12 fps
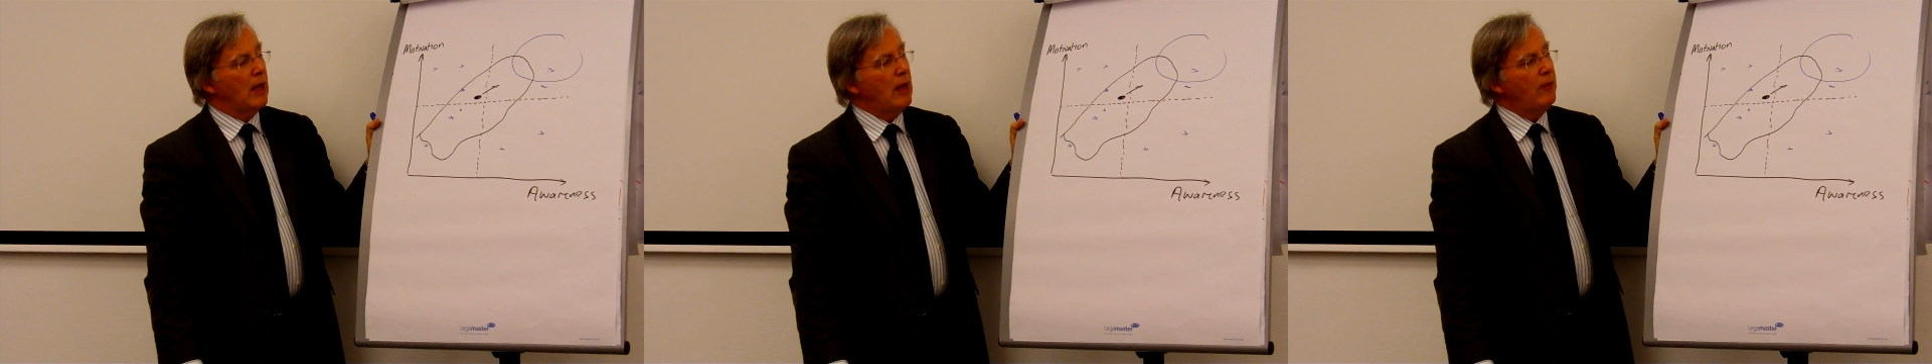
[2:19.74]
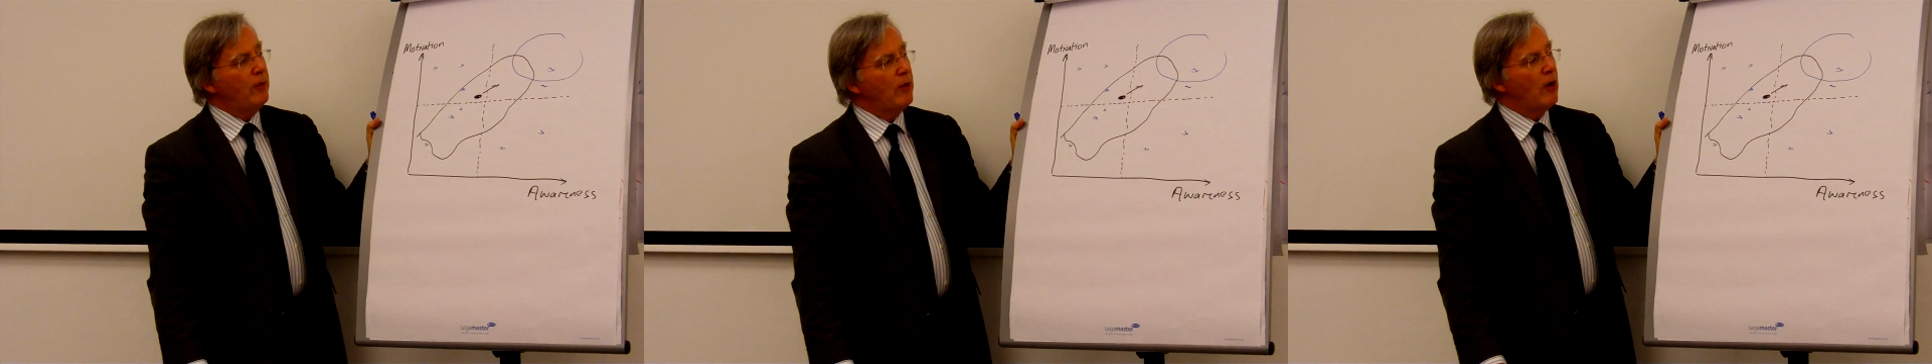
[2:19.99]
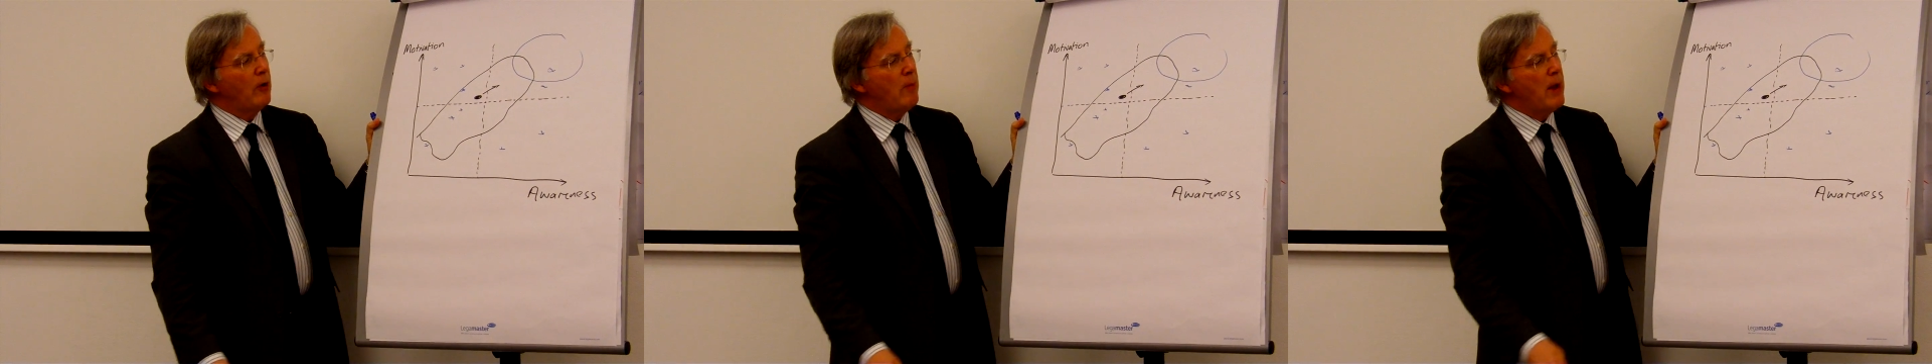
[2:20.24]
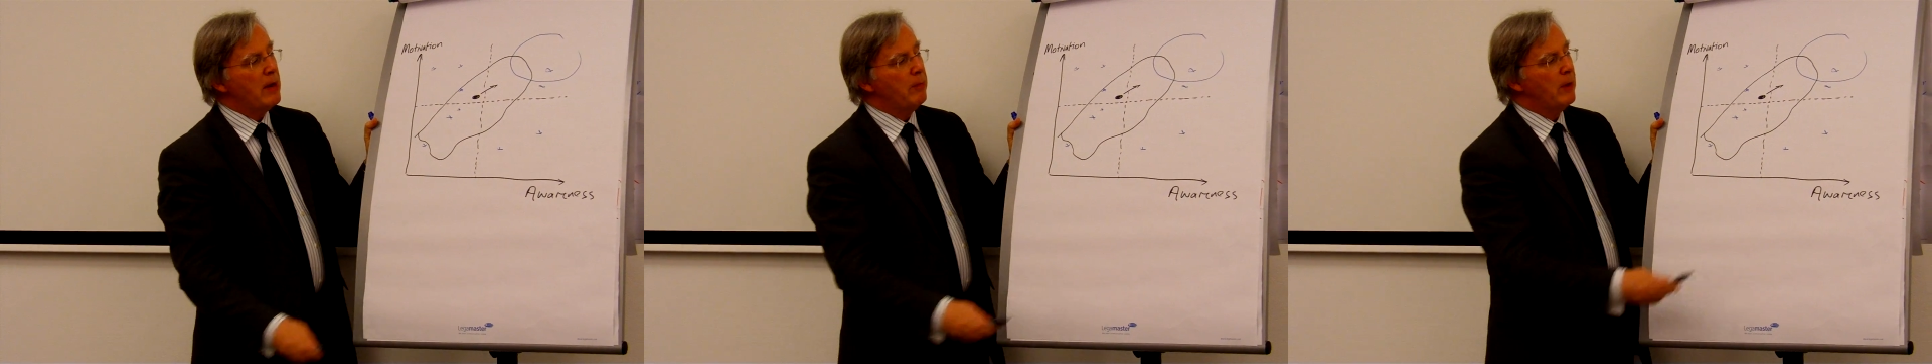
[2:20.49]
If there are
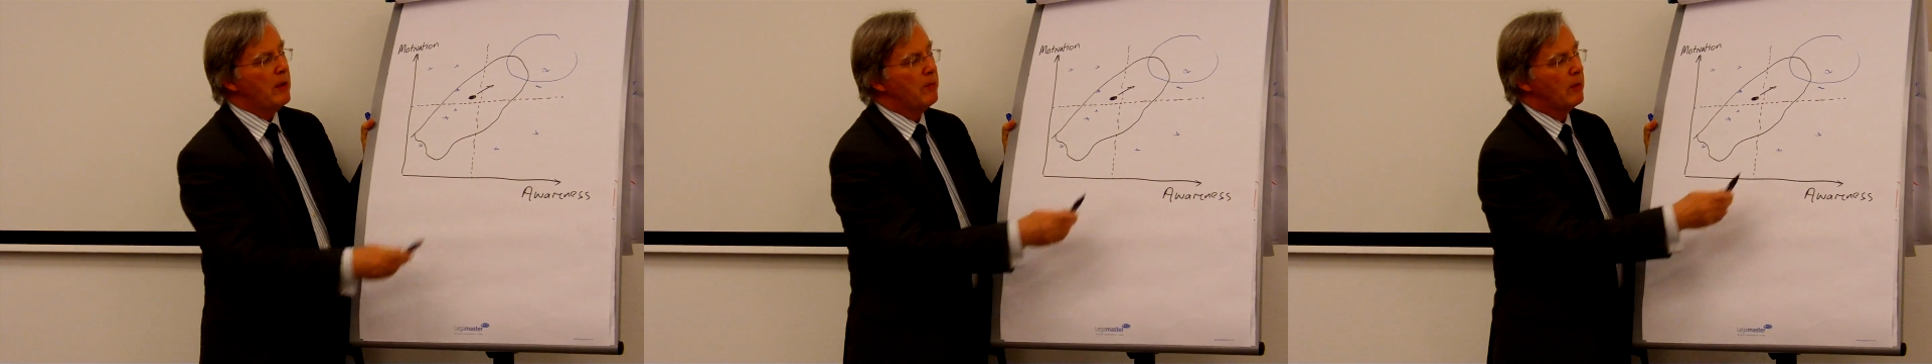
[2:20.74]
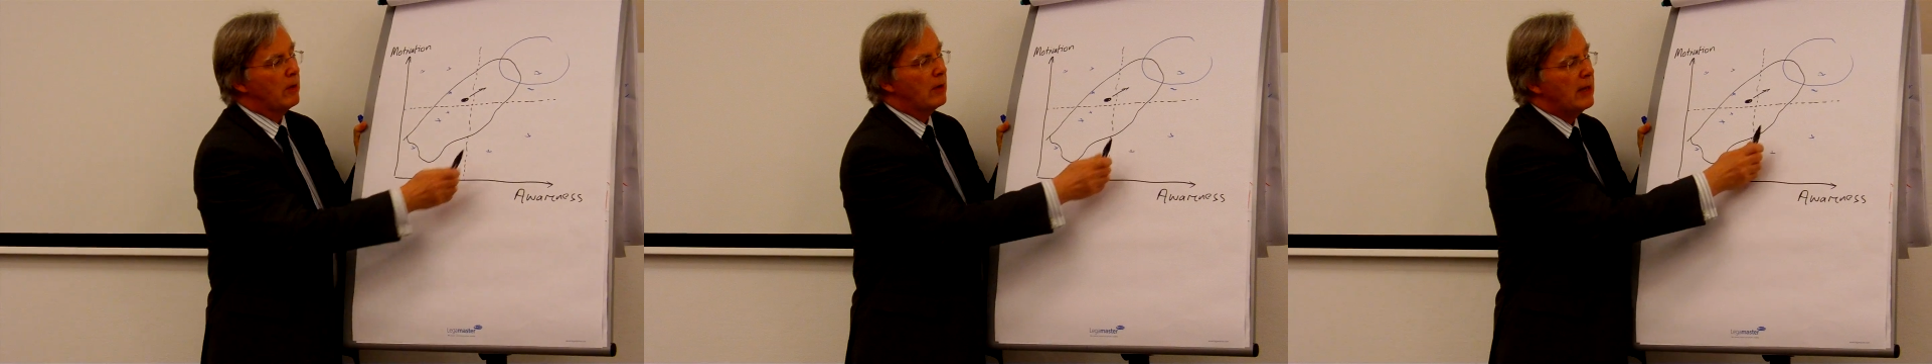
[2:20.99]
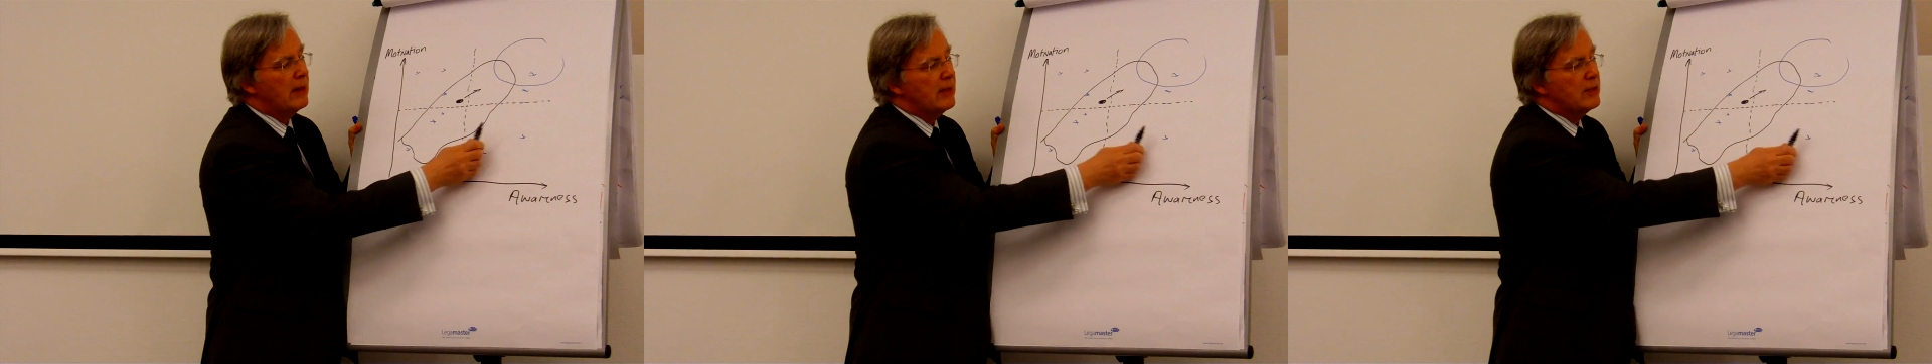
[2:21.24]
many people in